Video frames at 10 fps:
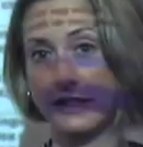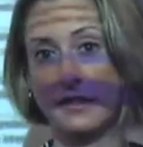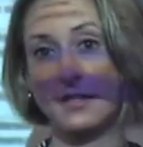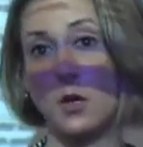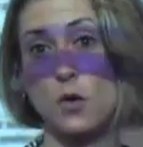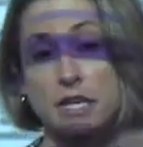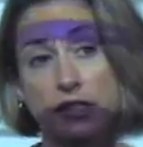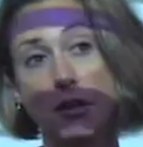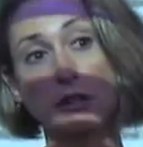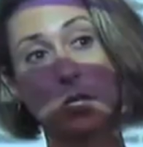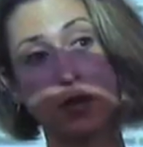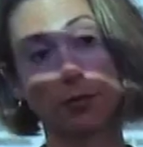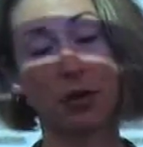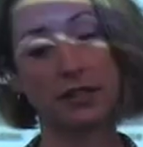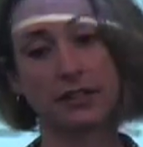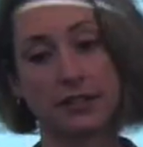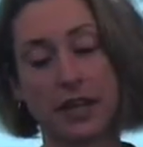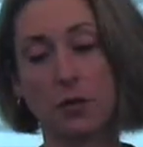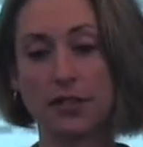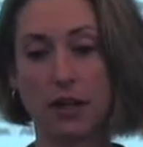So it's an ongoing process.
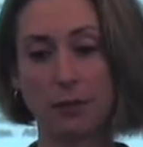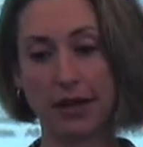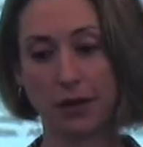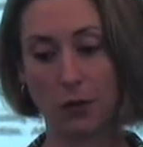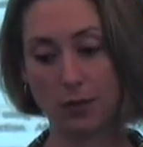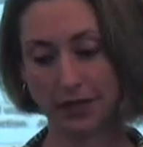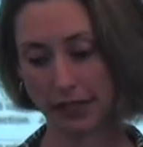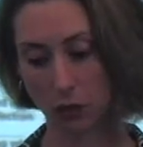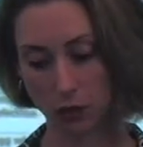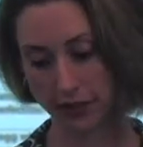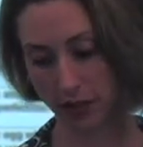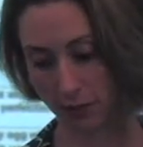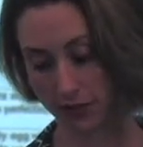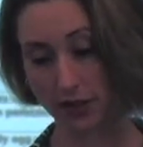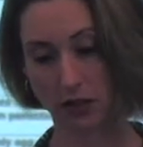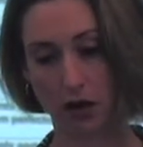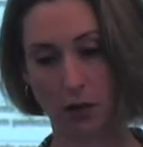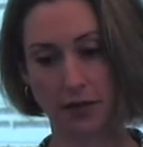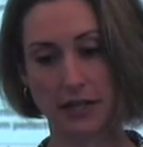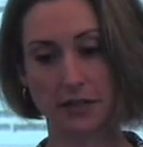I was on my website, LorrieThomas.com,
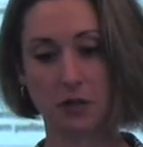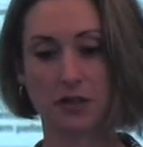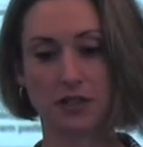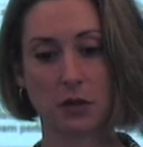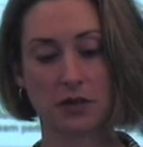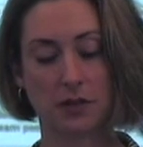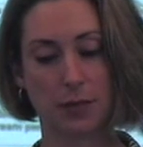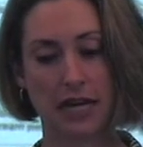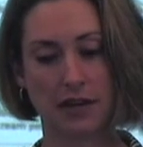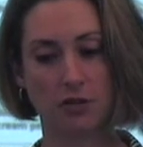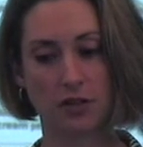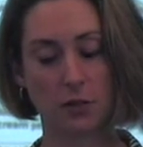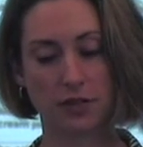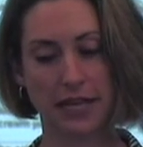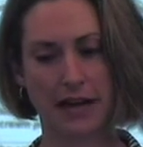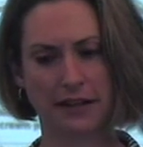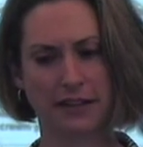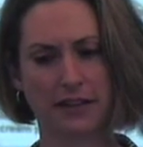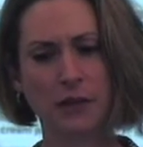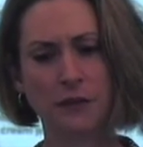and I noticed there was a page that was
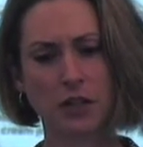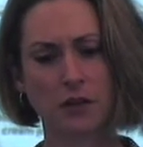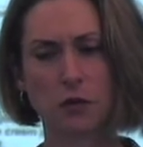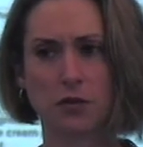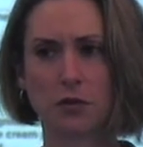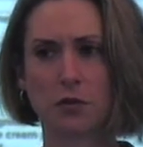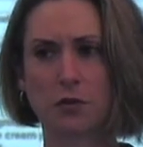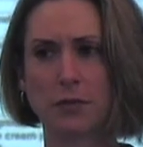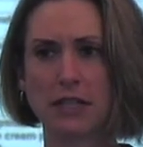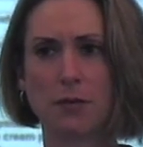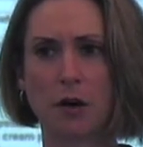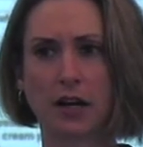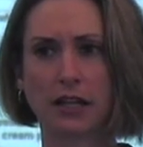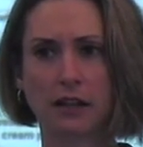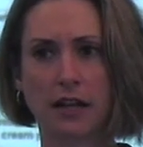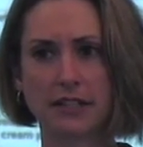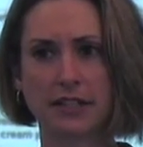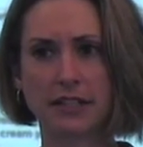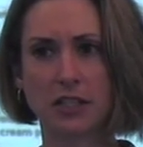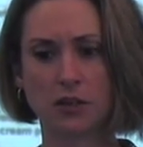added for a social media marketing class I
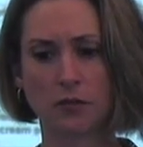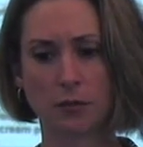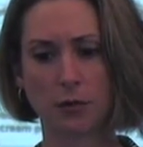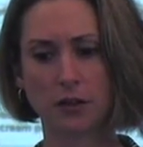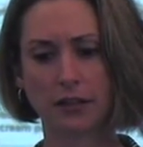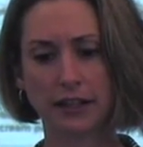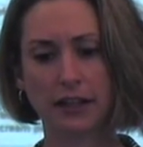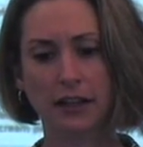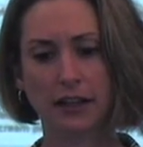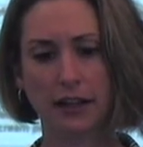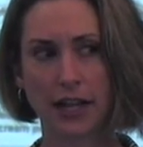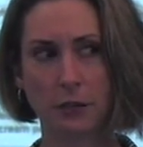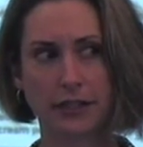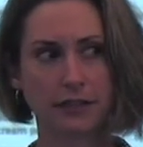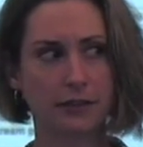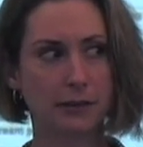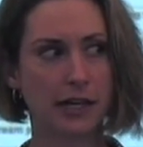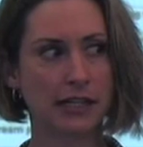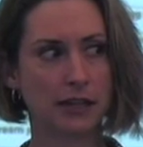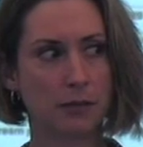teach for Berkeley, and we didn't do
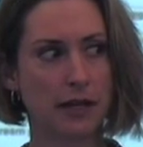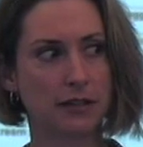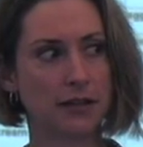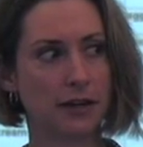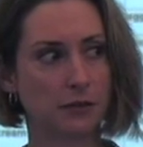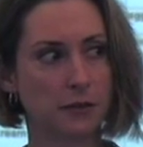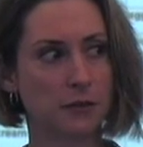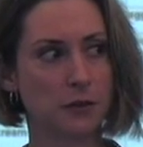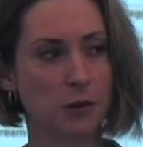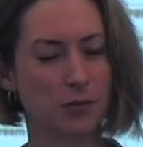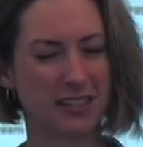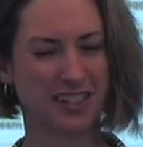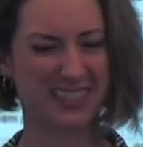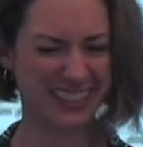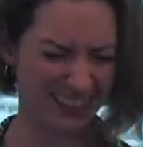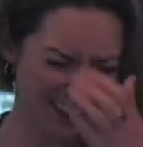any of the meta titles or descriptions. I was like,